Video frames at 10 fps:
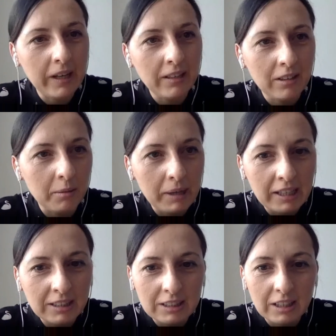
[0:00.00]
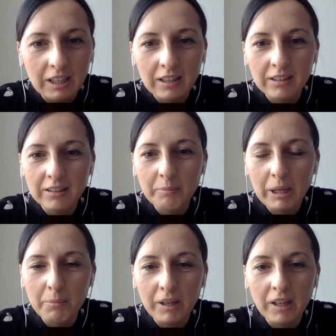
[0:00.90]
in comments, and
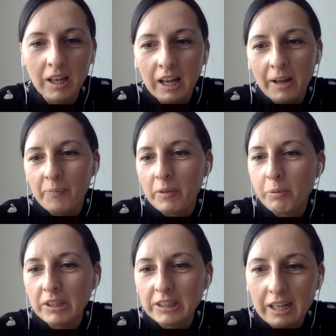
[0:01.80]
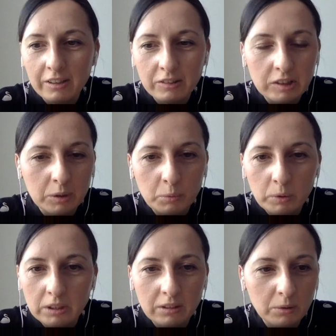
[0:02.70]
maybe the press
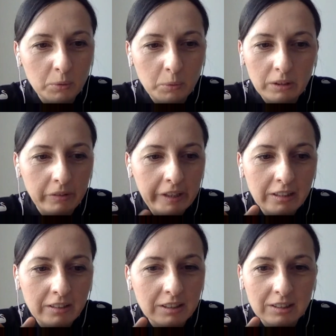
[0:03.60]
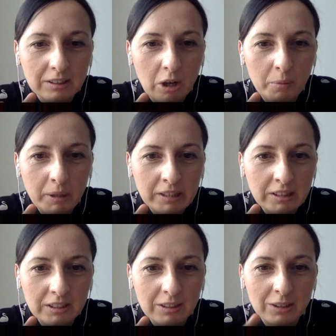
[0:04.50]
secretary will read these
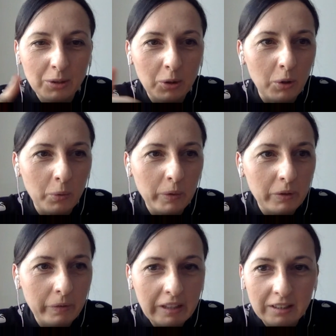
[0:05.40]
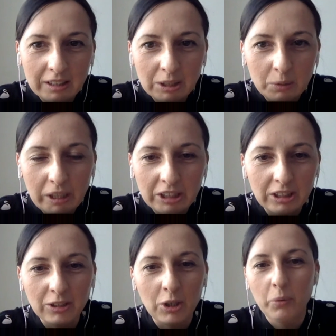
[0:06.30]
comments, or will read this
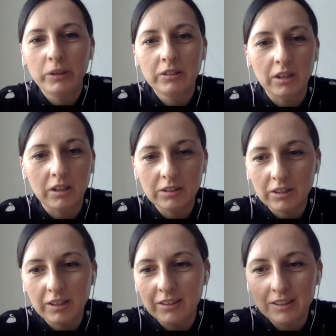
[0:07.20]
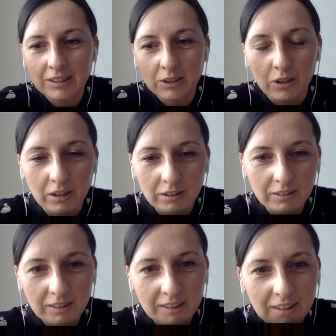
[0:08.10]
question, or will not, and that's all.
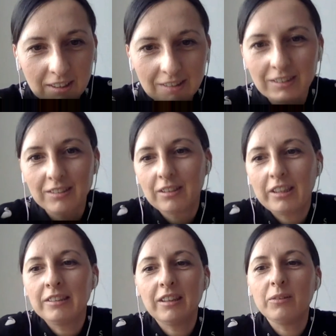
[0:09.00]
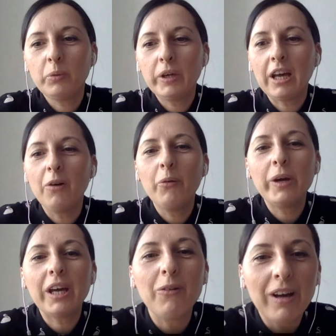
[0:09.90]
This, and we
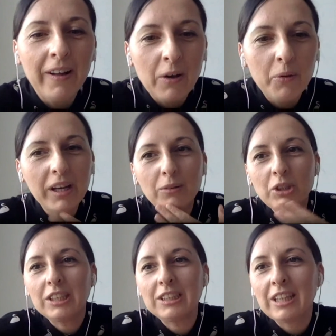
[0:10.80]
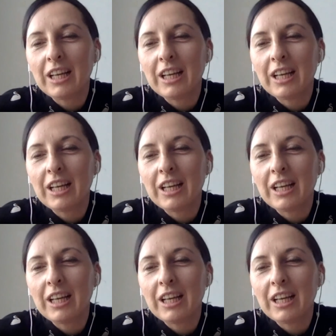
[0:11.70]
have just